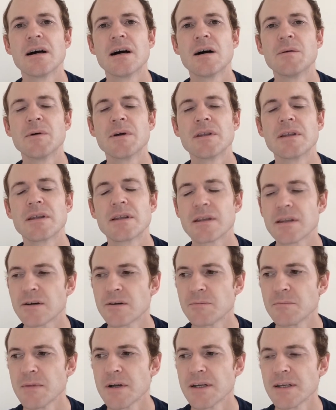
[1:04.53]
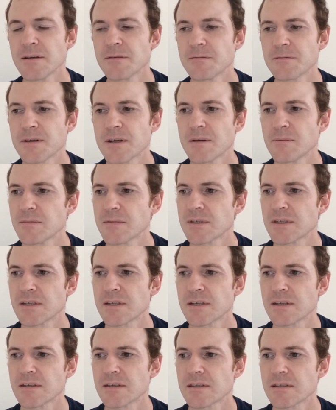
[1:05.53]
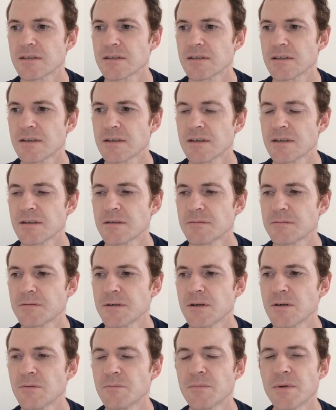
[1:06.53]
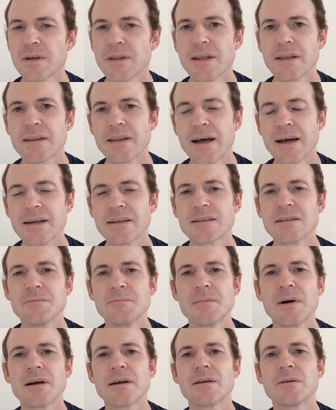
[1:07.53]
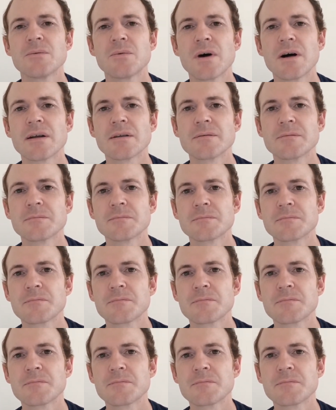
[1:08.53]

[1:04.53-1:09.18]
I mean, there are many themes in this film, but that is the main one.